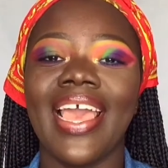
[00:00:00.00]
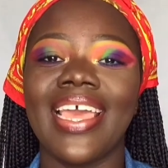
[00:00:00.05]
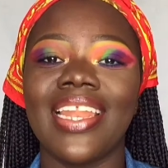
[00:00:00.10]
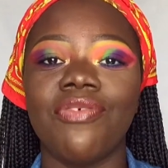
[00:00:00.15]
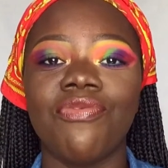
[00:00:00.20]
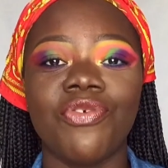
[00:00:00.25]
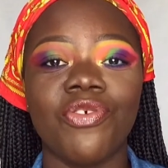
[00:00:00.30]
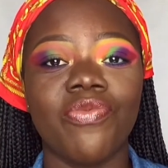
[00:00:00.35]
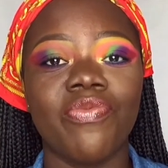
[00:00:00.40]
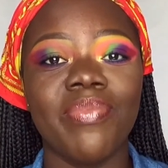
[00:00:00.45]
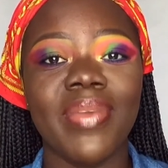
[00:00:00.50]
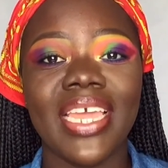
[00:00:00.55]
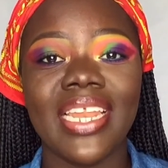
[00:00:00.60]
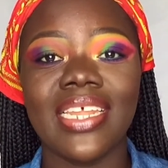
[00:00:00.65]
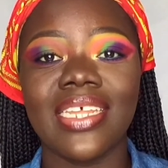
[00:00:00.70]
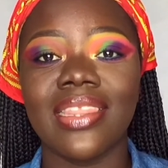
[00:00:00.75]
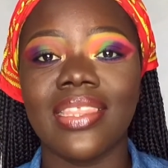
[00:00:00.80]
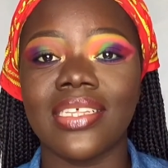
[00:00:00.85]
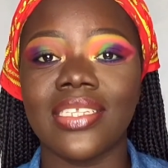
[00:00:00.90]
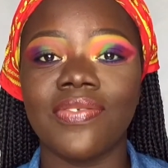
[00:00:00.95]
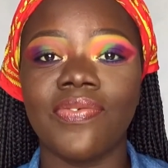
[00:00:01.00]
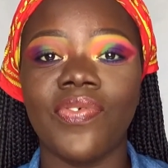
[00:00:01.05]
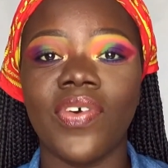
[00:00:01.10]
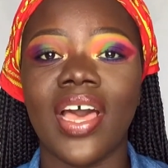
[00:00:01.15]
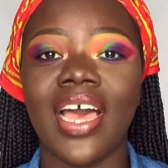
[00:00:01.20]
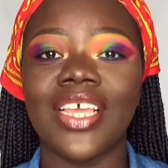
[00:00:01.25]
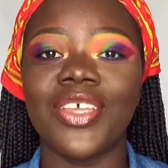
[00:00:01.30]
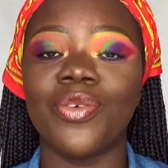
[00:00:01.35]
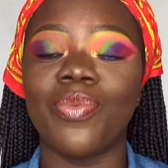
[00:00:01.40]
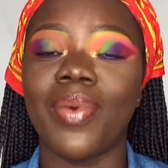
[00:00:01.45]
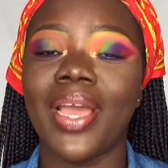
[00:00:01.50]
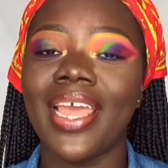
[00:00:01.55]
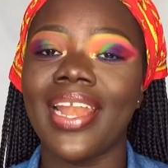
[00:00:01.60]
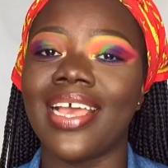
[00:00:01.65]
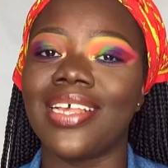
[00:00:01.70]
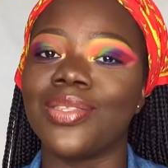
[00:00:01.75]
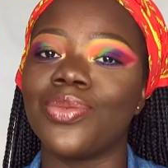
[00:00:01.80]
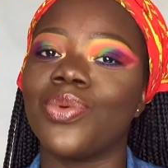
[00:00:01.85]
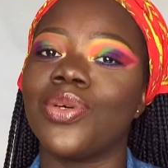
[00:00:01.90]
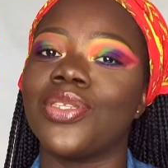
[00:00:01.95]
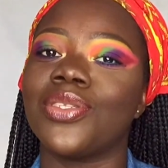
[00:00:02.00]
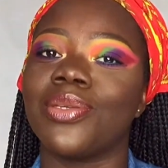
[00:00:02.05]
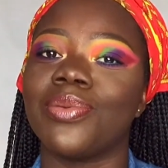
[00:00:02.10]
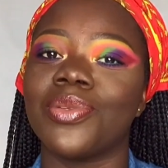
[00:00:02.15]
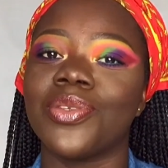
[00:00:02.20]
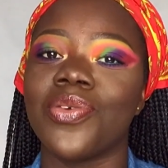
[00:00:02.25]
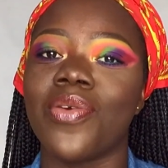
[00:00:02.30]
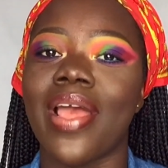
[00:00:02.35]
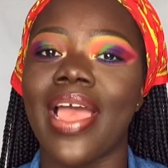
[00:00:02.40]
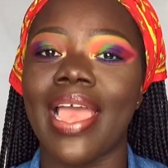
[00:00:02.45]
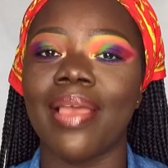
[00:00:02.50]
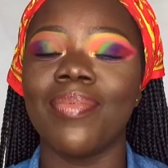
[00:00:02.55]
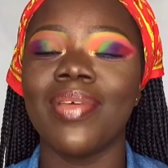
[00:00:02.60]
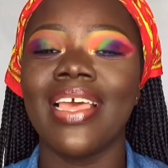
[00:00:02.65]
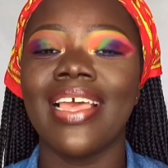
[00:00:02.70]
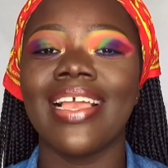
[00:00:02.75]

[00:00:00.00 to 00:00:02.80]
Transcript: And if you've made it this far, you might as well subscribe.